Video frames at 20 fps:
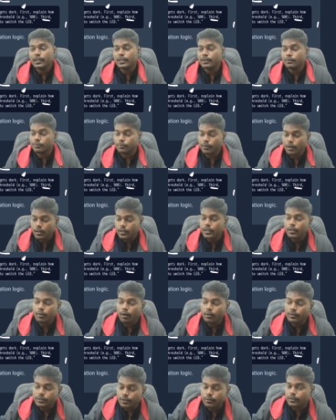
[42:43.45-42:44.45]
be
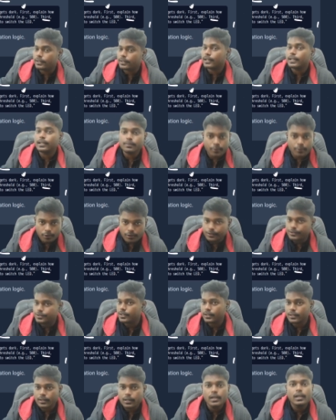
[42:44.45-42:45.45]
working on your real
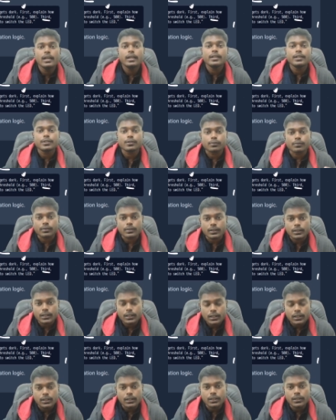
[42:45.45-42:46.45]
project, you
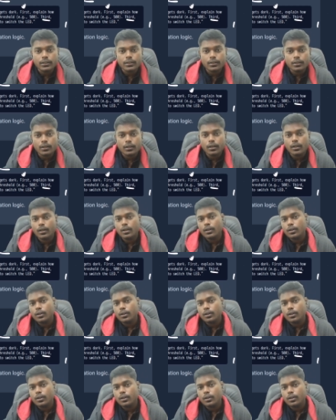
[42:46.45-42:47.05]
need